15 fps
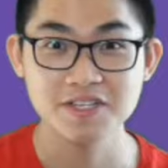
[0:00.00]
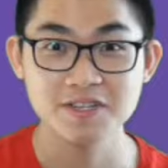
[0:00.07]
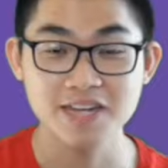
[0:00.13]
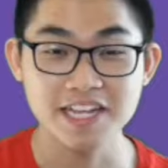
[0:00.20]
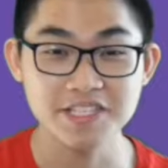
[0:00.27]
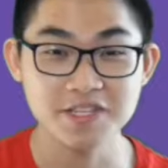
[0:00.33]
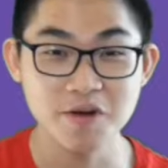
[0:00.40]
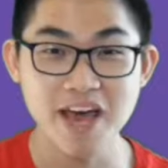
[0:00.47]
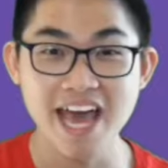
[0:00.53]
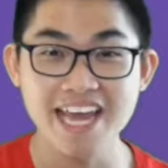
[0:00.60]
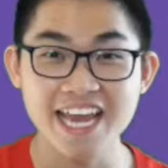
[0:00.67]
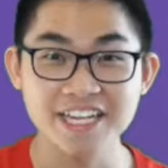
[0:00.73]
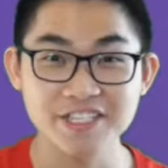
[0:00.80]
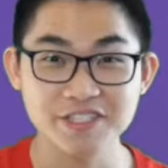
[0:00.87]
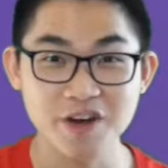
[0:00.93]
let's go ahead
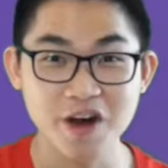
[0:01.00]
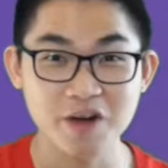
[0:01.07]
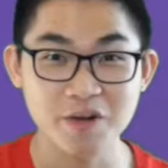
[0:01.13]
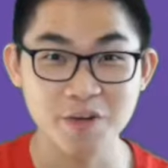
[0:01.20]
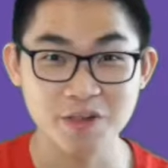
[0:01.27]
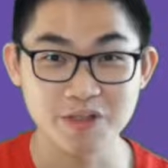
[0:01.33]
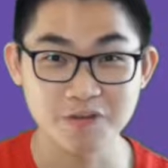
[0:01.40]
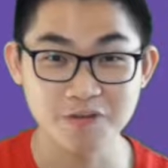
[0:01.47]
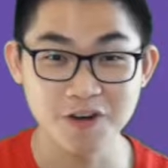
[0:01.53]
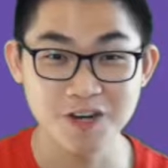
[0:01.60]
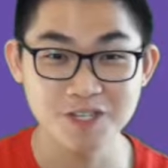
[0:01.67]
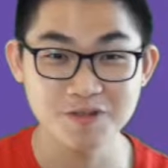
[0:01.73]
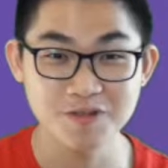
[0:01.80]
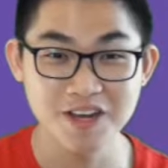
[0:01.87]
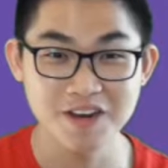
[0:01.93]
and start with the
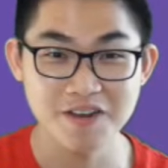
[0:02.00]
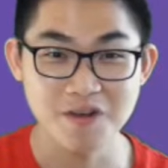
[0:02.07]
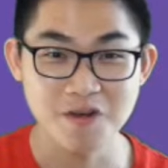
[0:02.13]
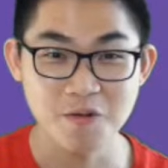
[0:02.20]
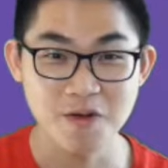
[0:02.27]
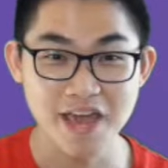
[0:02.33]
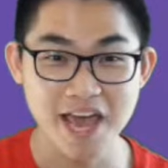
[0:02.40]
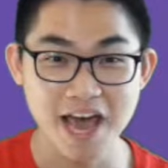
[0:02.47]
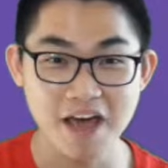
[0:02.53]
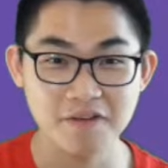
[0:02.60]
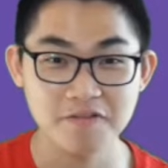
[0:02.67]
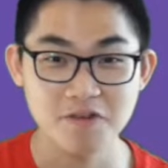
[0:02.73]
first one. We have